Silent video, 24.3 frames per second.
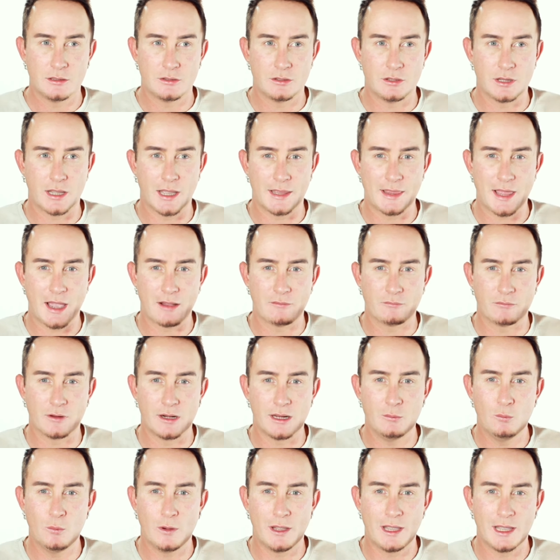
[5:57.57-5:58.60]
you get that really
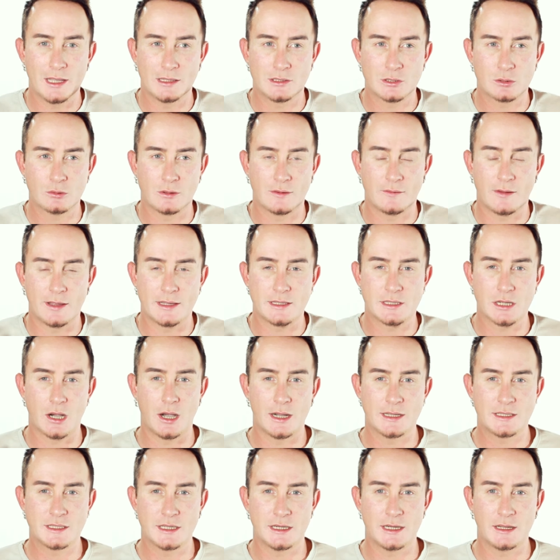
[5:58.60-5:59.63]
weird sort of like
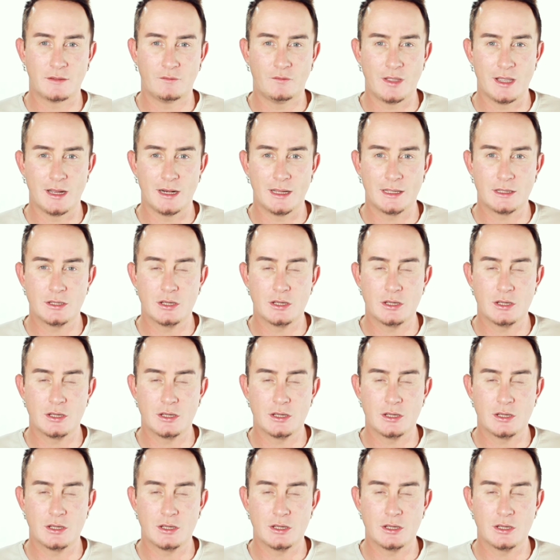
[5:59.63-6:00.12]
tightening feeling.